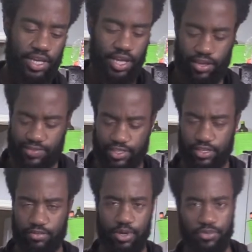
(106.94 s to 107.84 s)
have
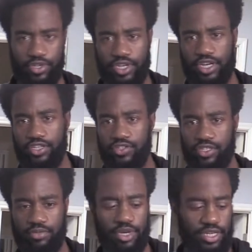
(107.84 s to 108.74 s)
some. I'm going to kind of
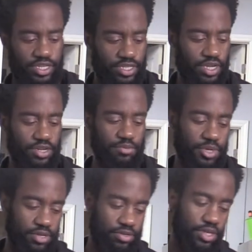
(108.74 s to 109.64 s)
use to my desired
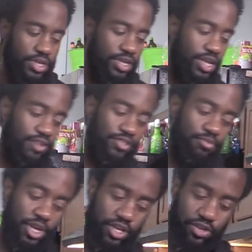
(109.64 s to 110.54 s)
amount. Have some
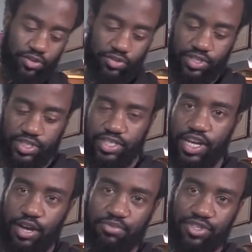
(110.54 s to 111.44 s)
mangoes. This is
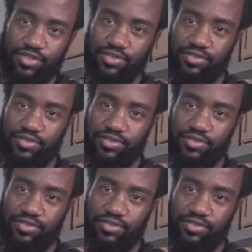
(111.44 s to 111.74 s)
optional.